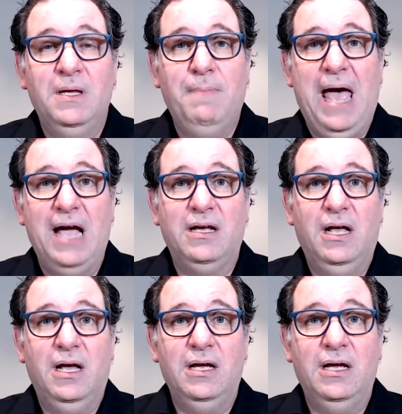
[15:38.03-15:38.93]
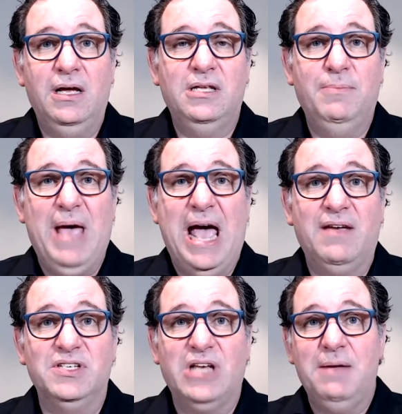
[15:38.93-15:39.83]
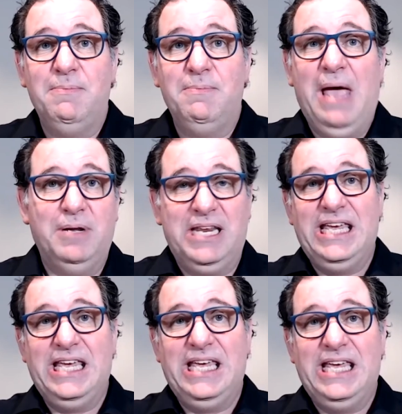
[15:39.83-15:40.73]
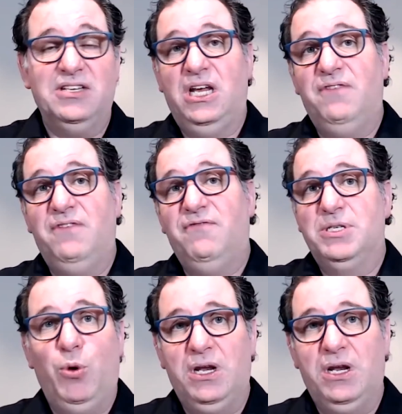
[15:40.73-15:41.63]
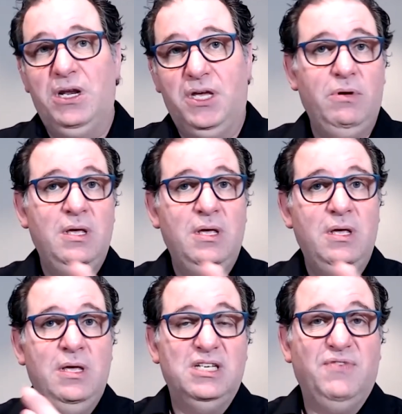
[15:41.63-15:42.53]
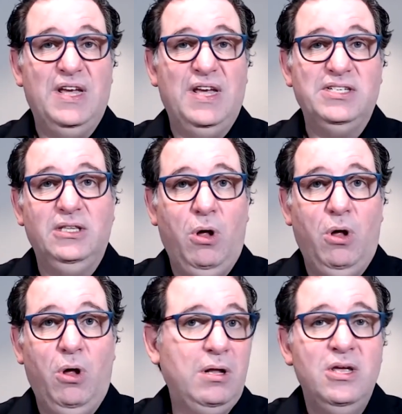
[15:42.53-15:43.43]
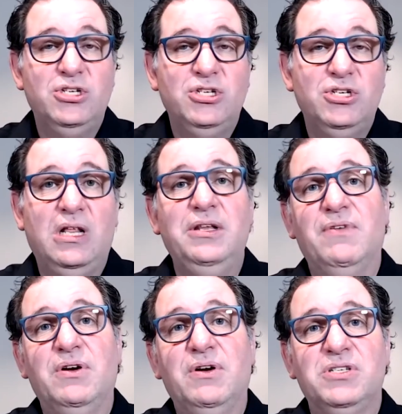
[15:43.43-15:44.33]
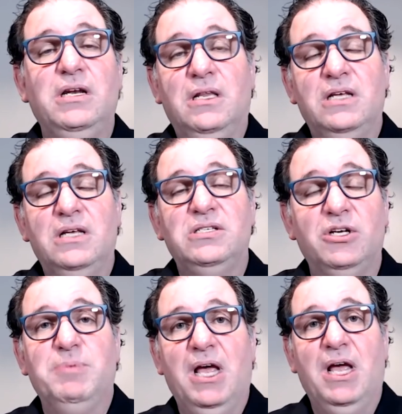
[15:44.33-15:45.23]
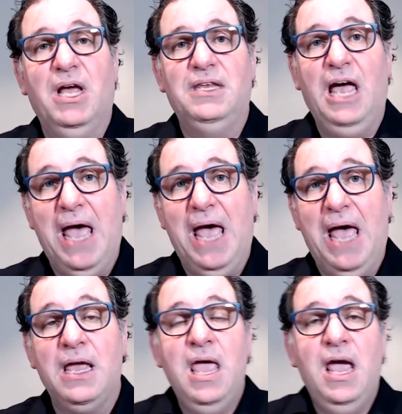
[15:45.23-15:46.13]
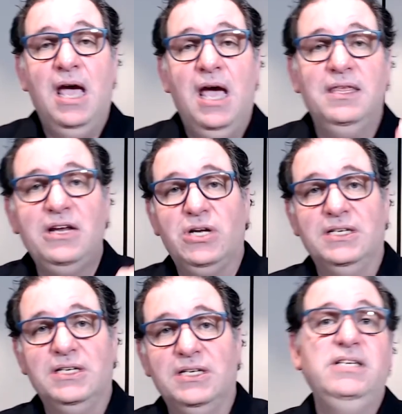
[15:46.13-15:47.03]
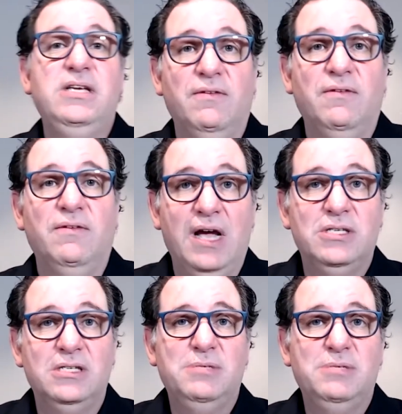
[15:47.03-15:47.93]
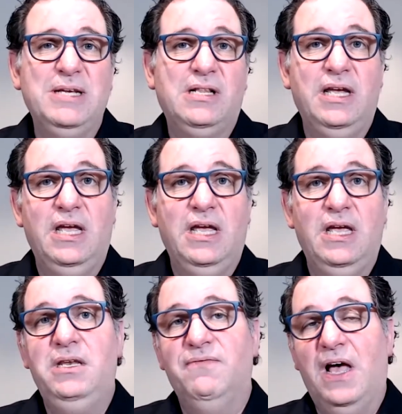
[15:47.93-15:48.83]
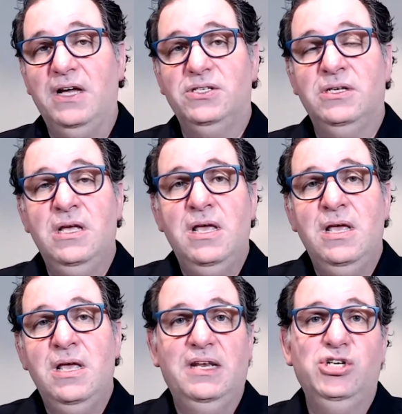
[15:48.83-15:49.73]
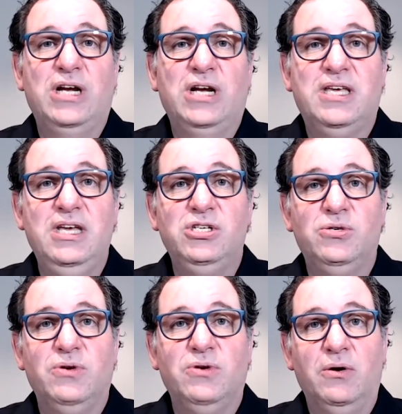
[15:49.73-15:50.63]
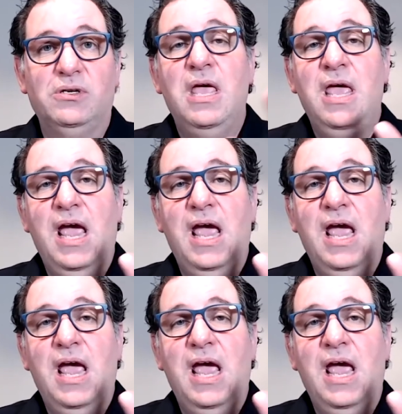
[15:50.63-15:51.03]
back uh, to, in the back of his iMac, but he can't see it from his point of view. It's facing the wall, so he'll never see it unless he looks behind the iMac. And then I took a Teensy device. It's basically a H I D device that injects keystroke.